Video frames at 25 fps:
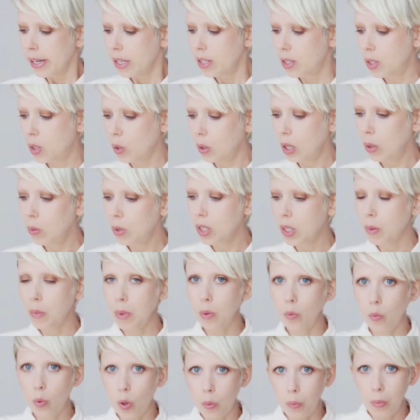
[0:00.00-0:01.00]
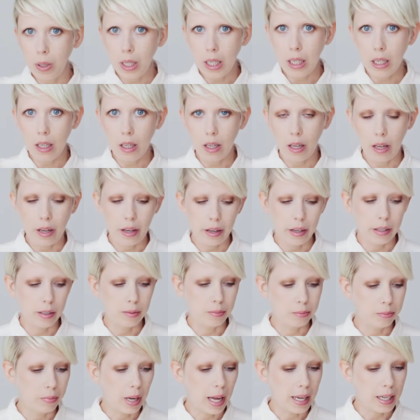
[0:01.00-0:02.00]
So it was a bit wobbly
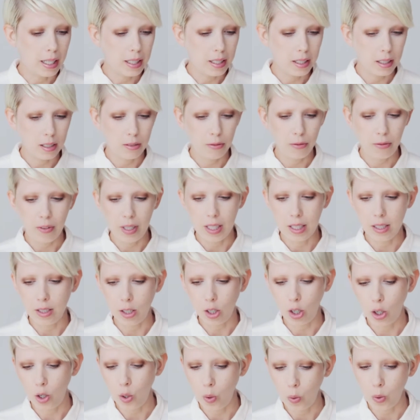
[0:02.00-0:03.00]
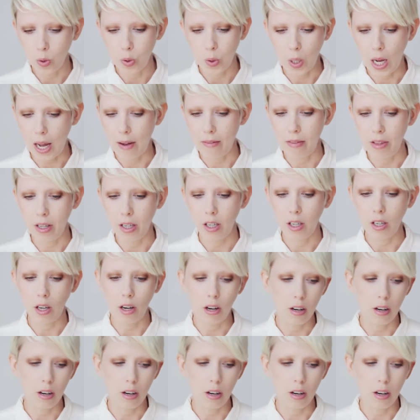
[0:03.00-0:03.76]
and it didn't feel secure to have like